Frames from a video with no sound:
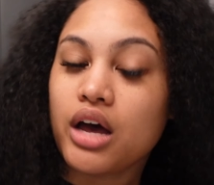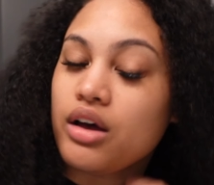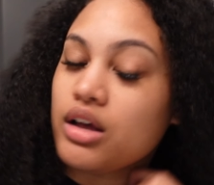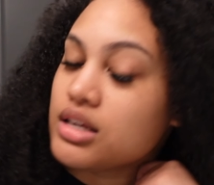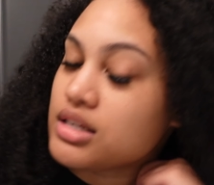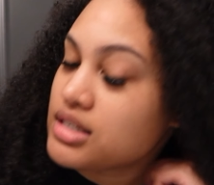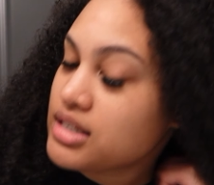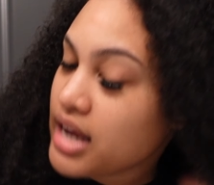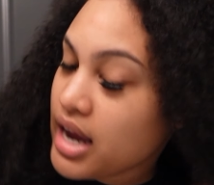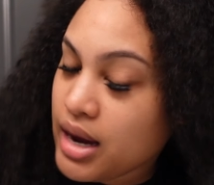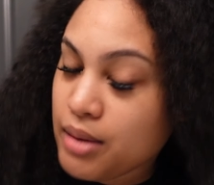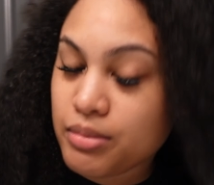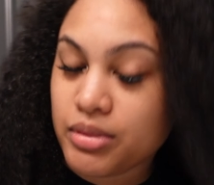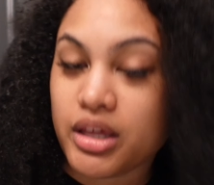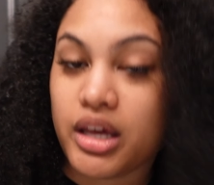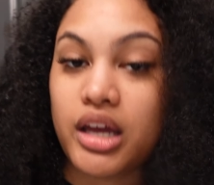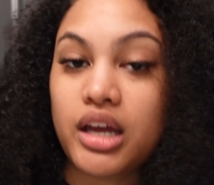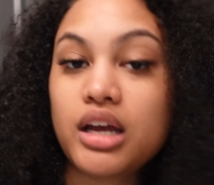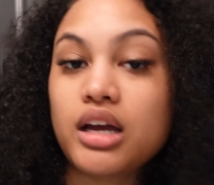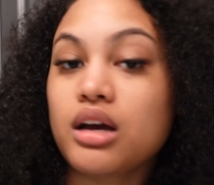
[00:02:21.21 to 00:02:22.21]
Same
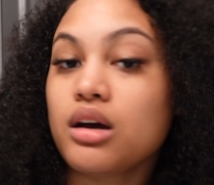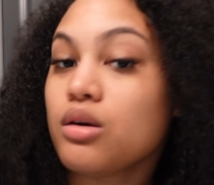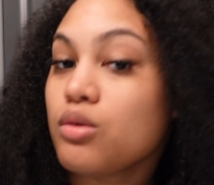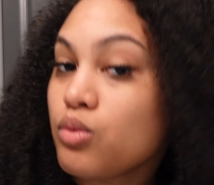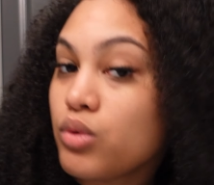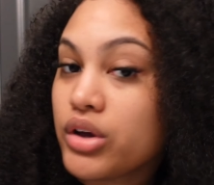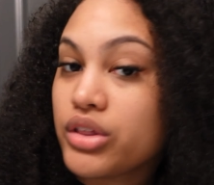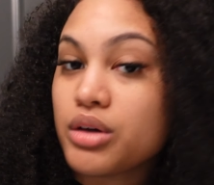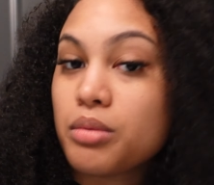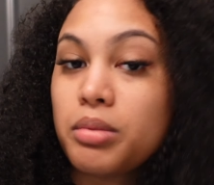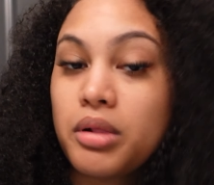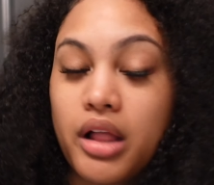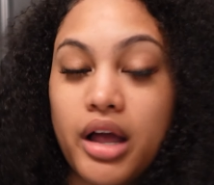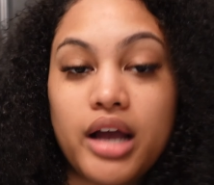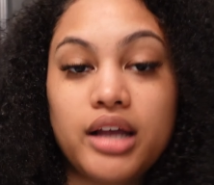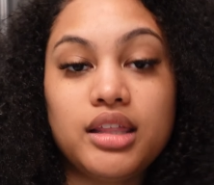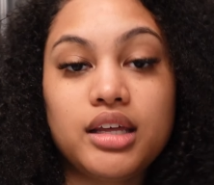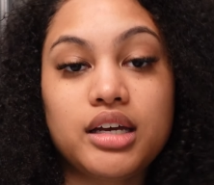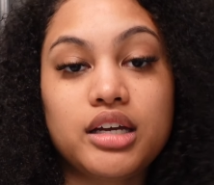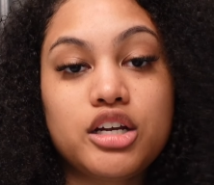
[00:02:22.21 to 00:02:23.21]
thing with
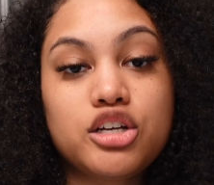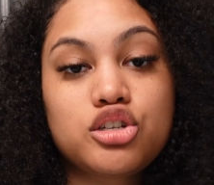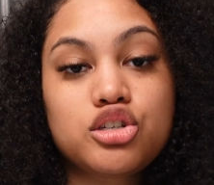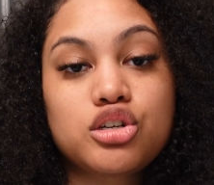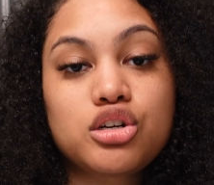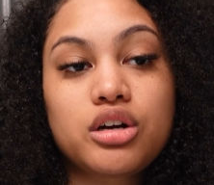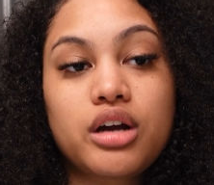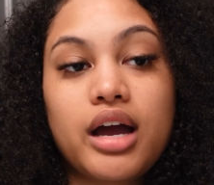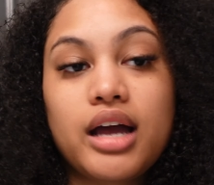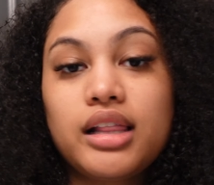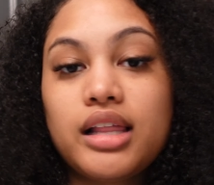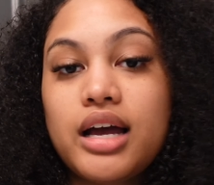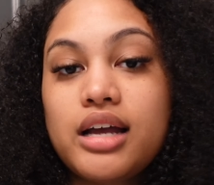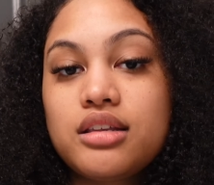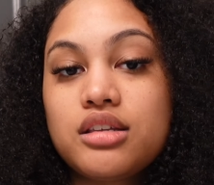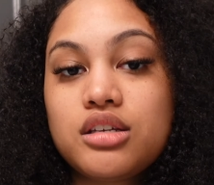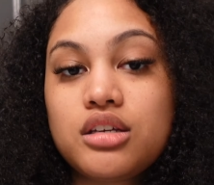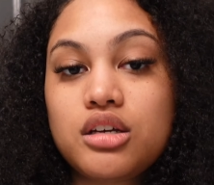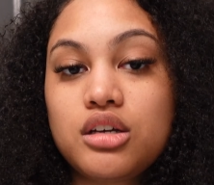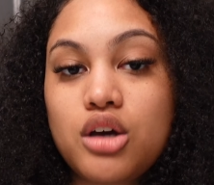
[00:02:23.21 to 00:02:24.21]
applying the conditioner. I like
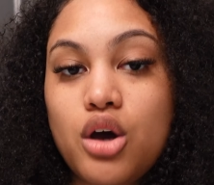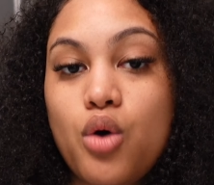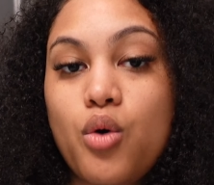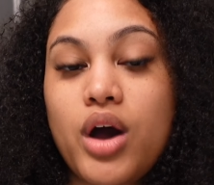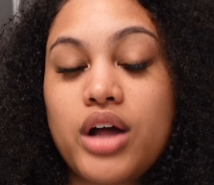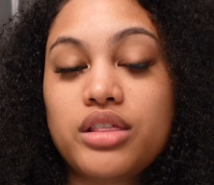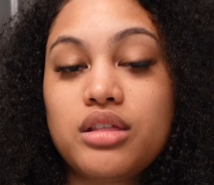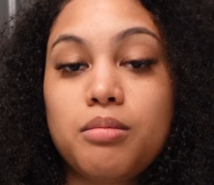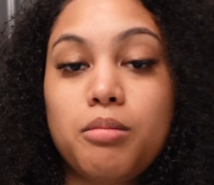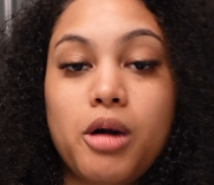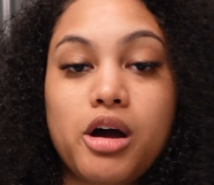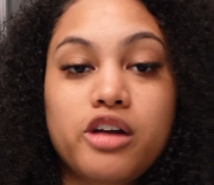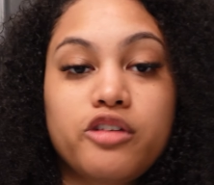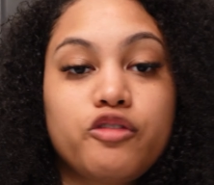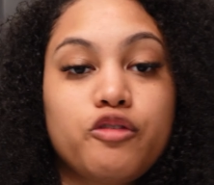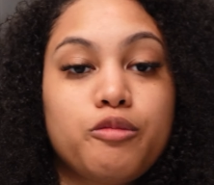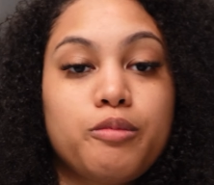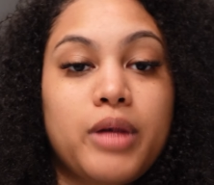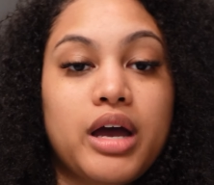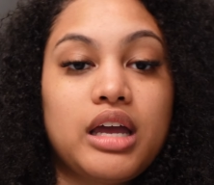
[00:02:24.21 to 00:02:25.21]
to go at the
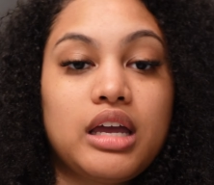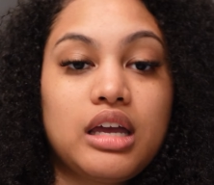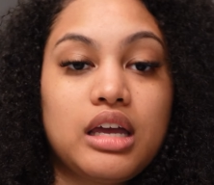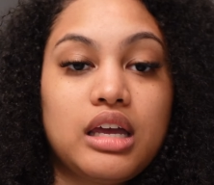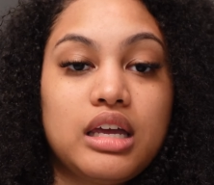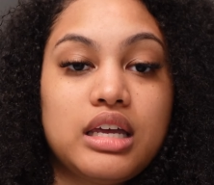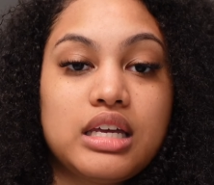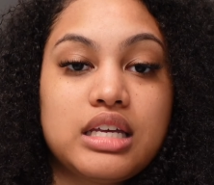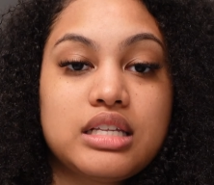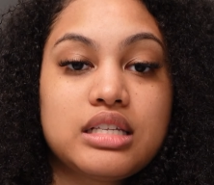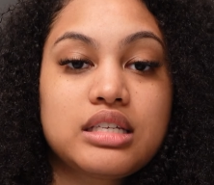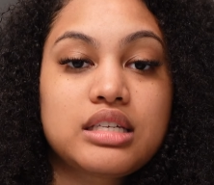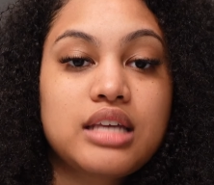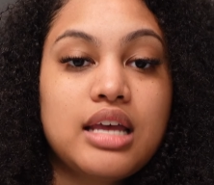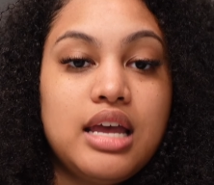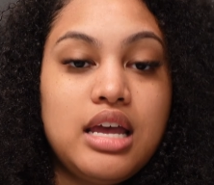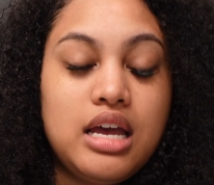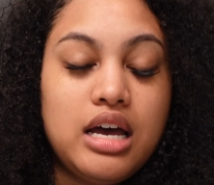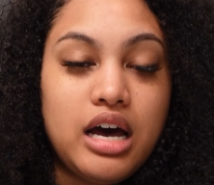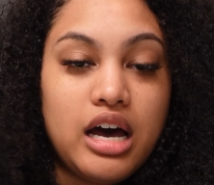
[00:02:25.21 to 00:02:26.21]
bottom of my
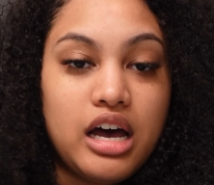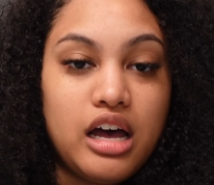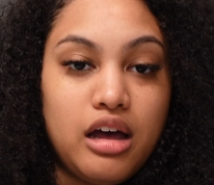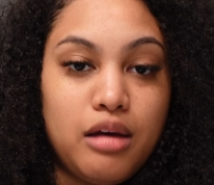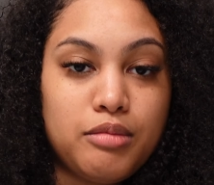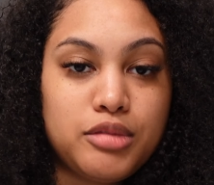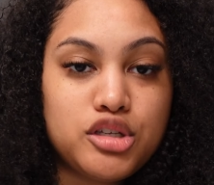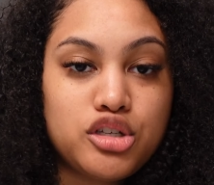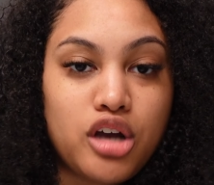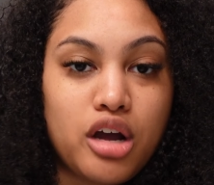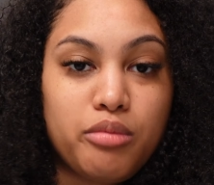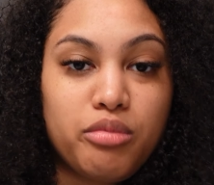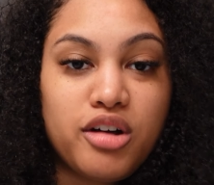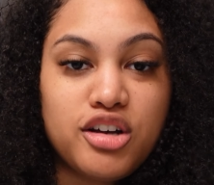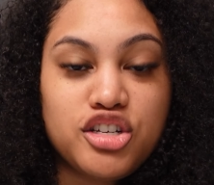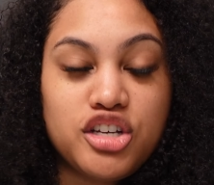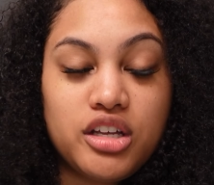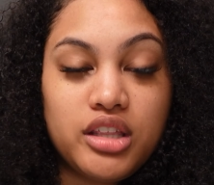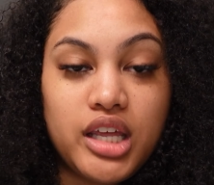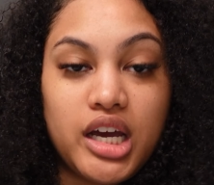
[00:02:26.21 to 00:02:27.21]
ends, start
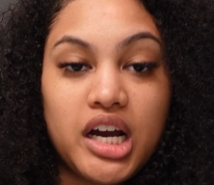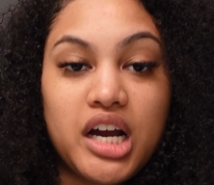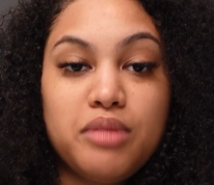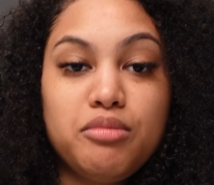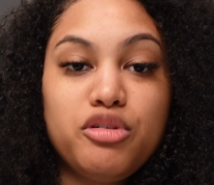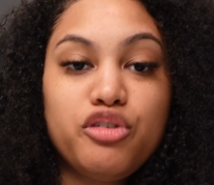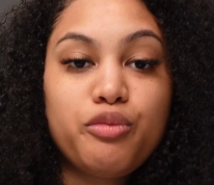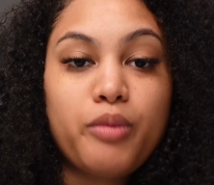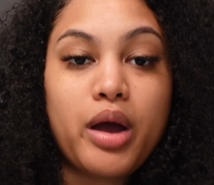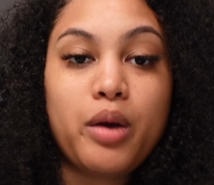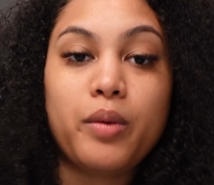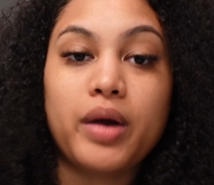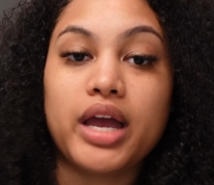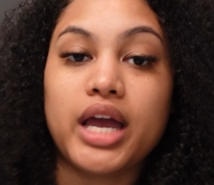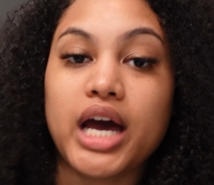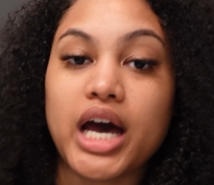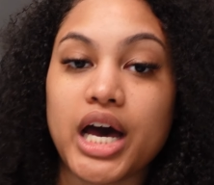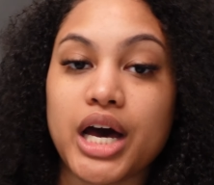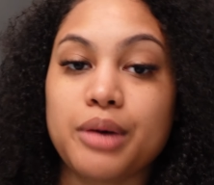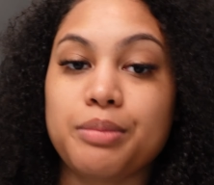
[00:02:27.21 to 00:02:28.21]
brushing there and move my way
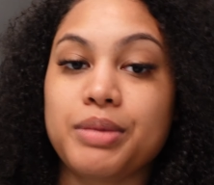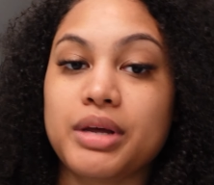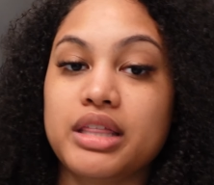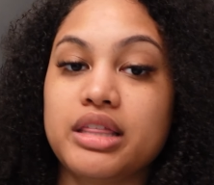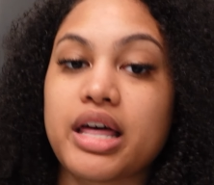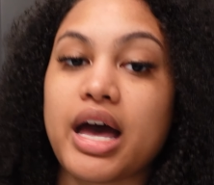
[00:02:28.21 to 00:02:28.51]
up.